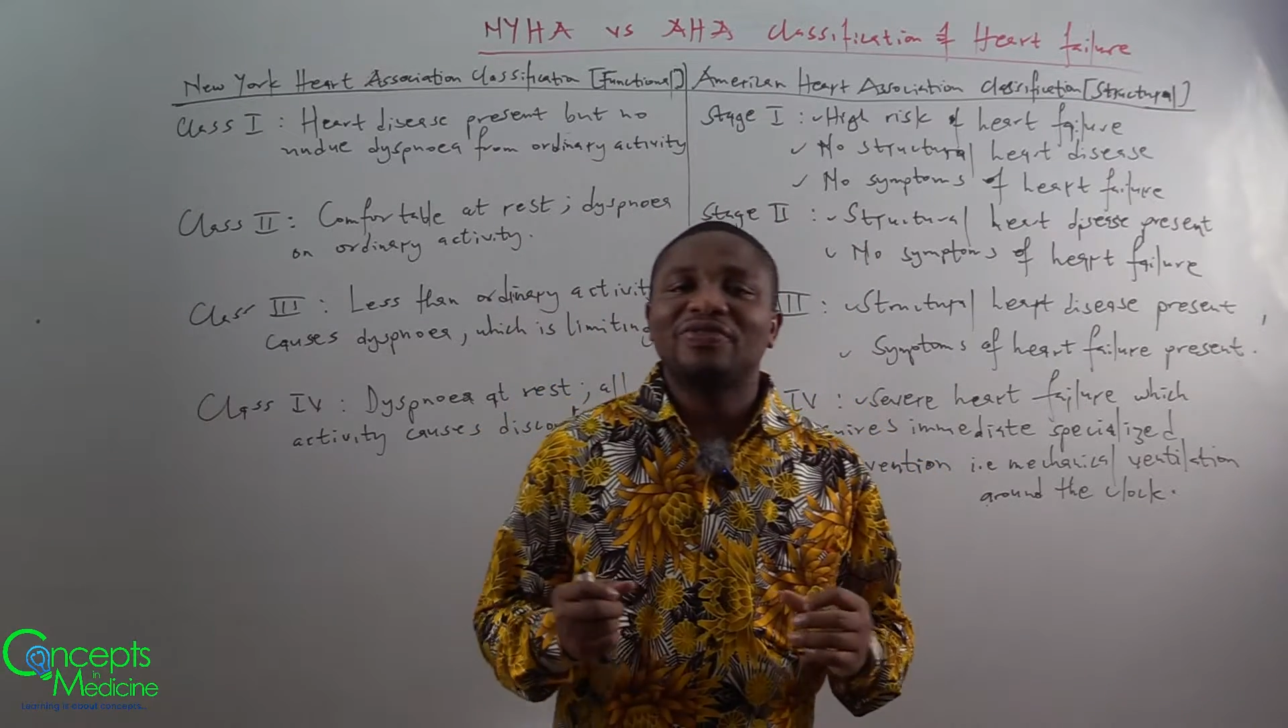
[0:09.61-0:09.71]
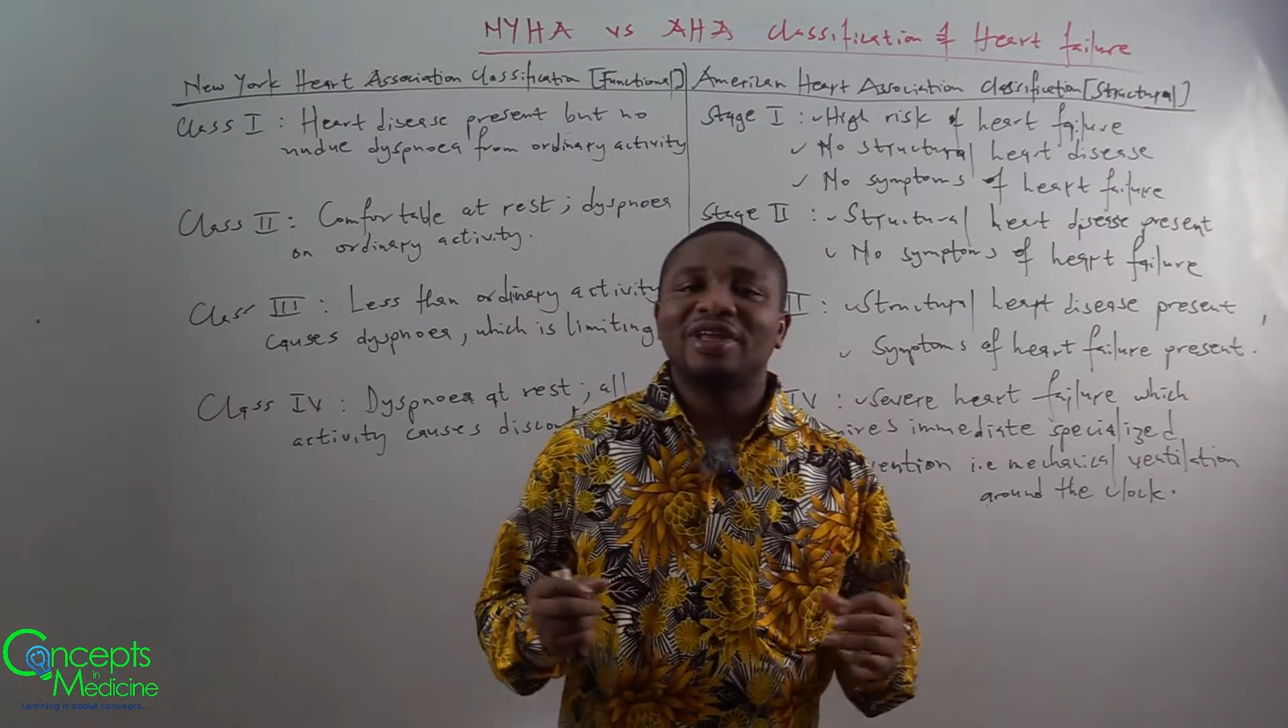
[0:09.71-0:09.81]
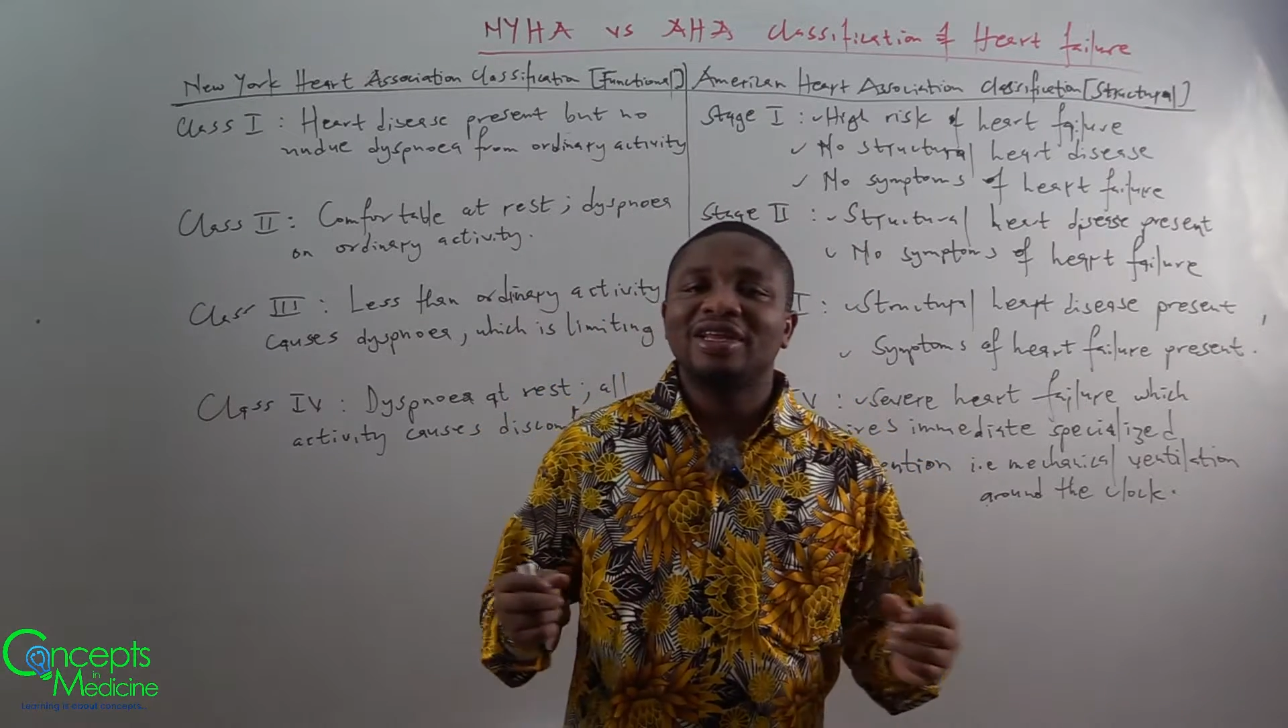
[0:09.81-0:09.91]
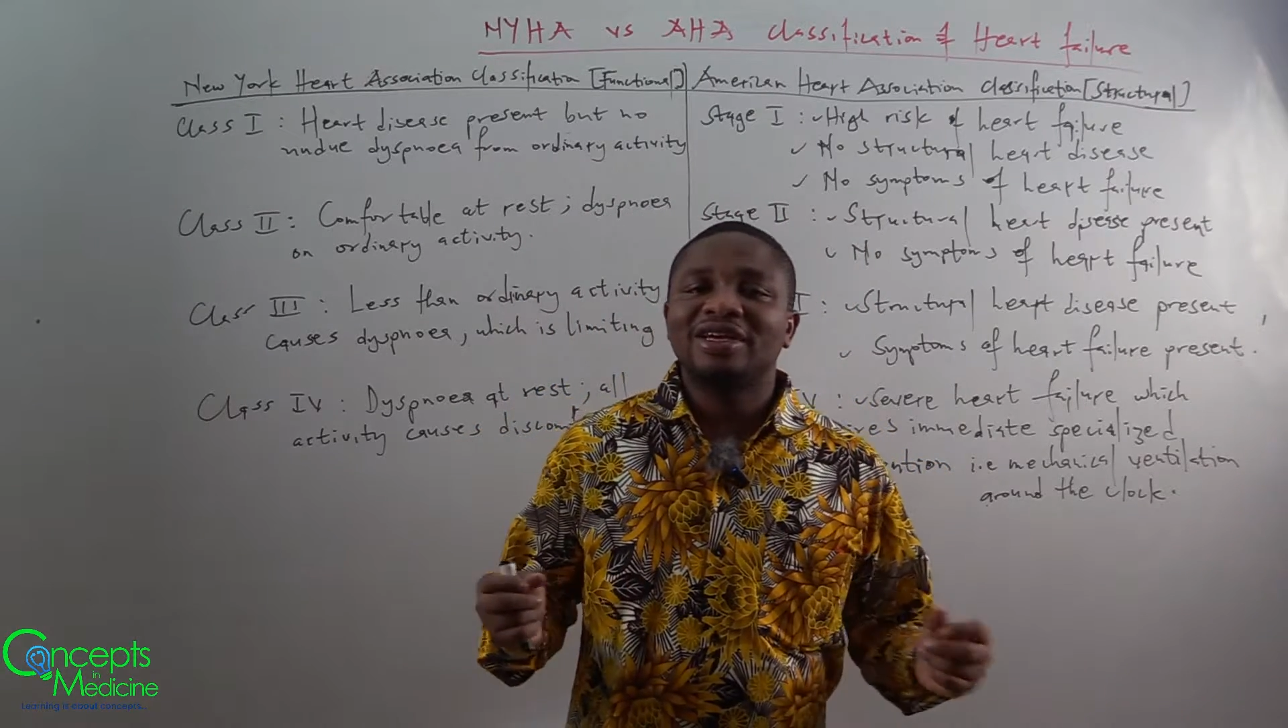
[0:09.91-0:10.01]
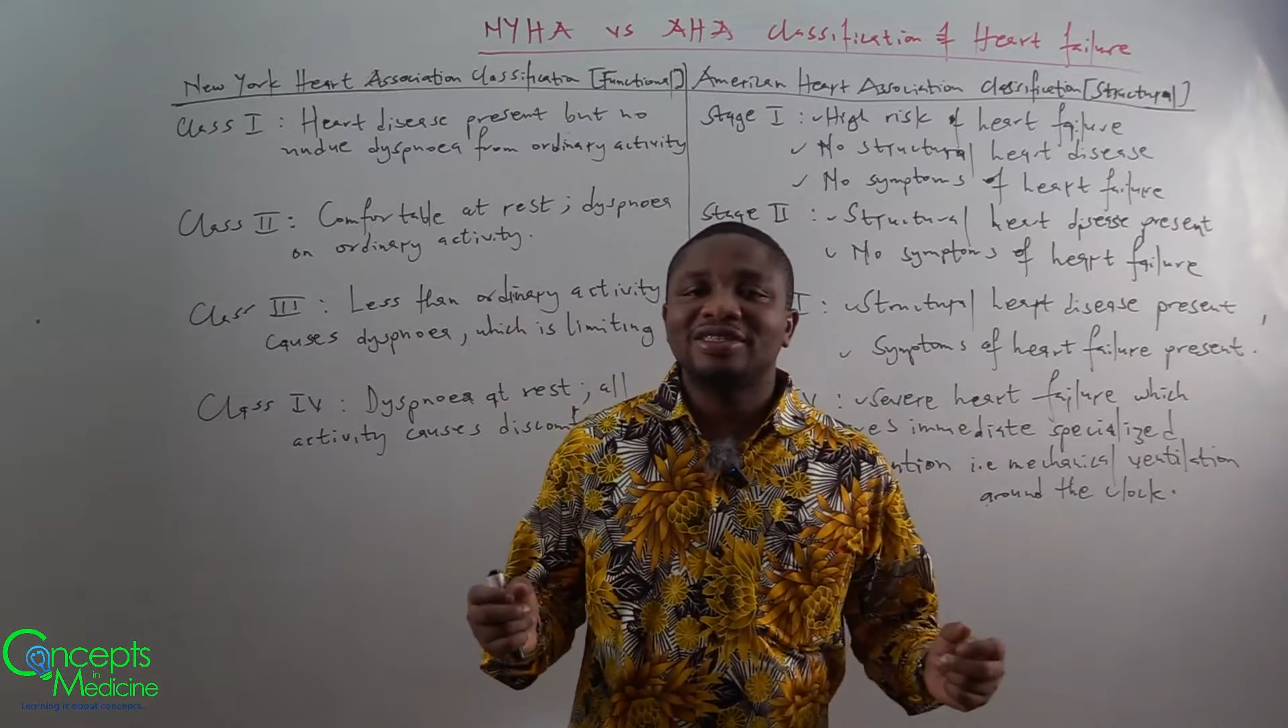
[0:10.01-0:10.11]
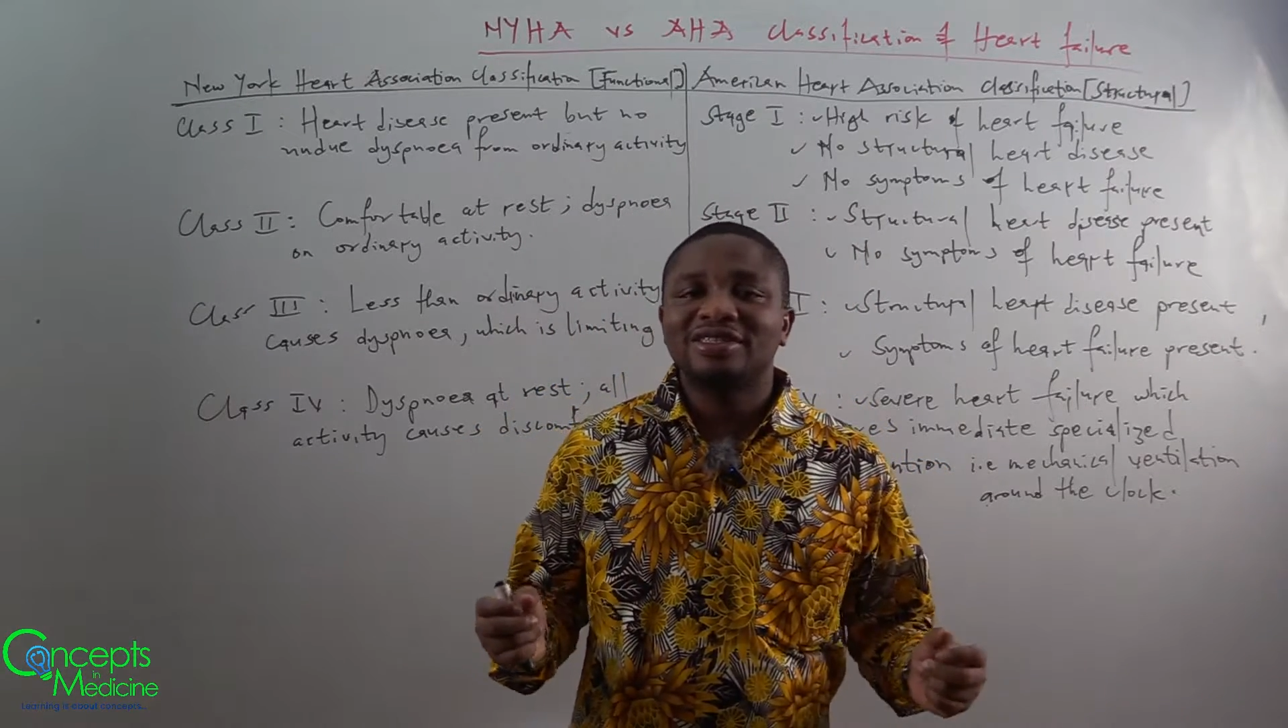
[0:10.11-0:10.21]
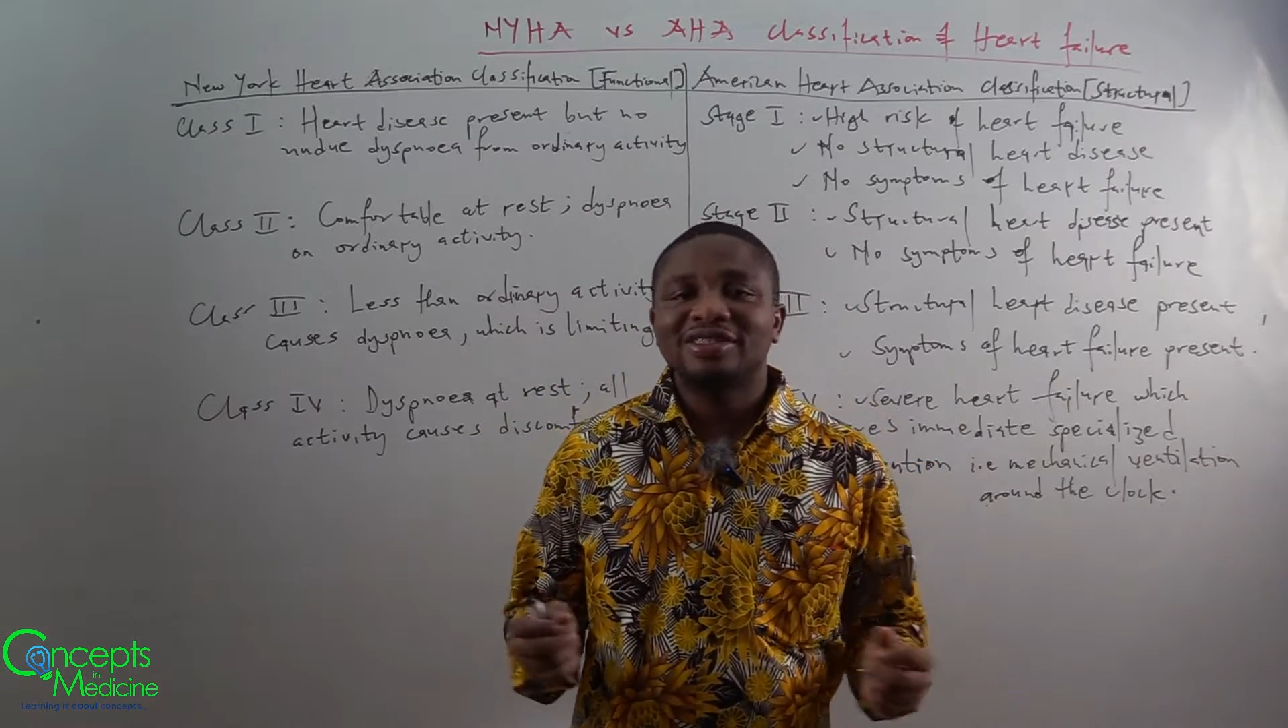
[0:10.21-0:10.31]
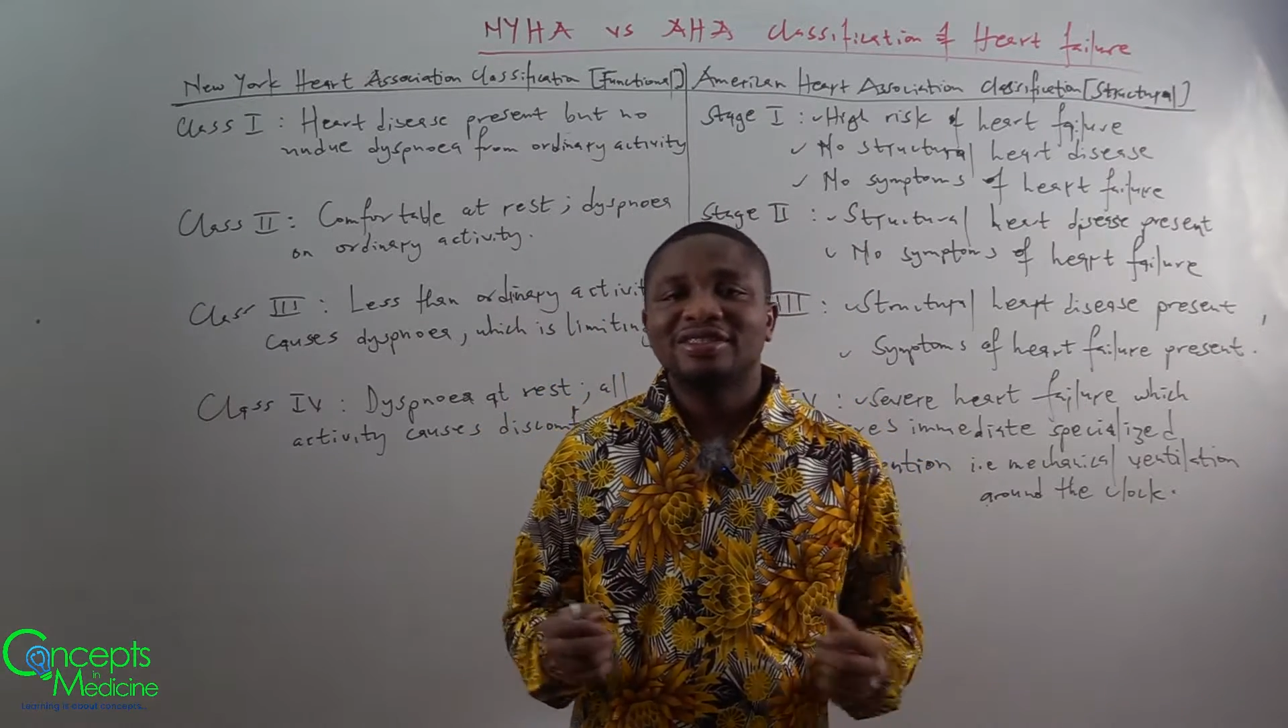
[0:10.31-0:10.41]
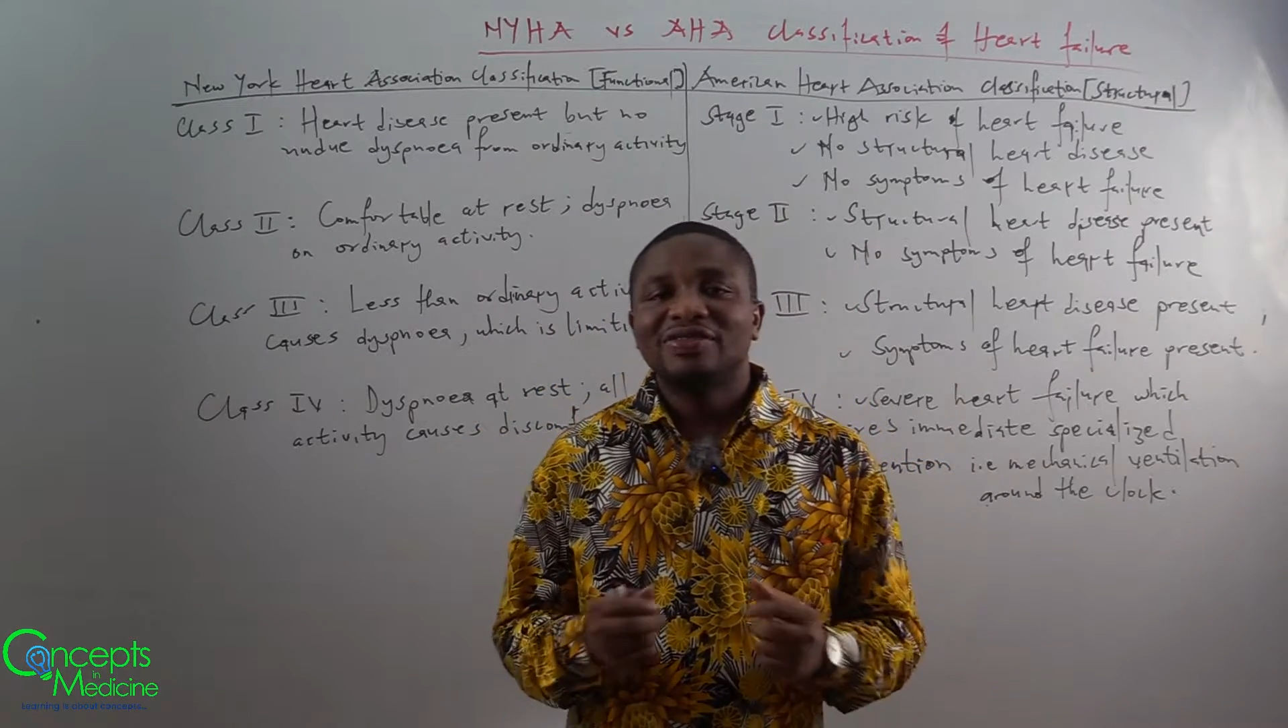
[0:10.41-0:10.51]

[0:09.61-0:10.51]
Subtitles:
failures